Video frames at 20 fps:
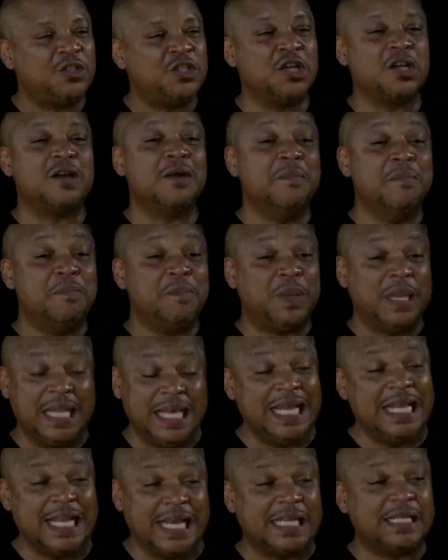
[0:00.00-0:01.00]
to
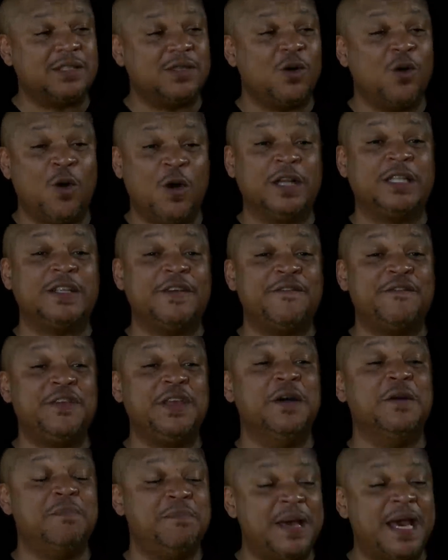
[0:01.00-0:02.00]
complete it or to
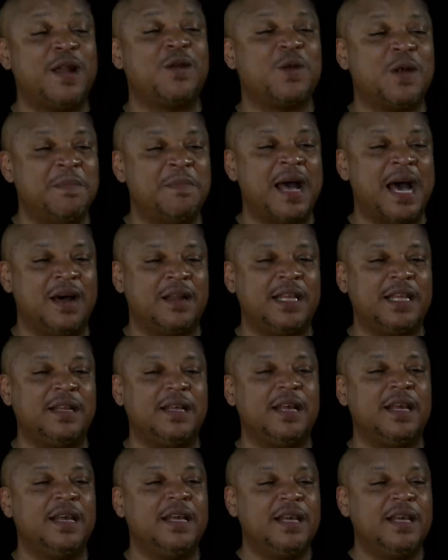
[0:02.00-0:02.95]
feel better about it,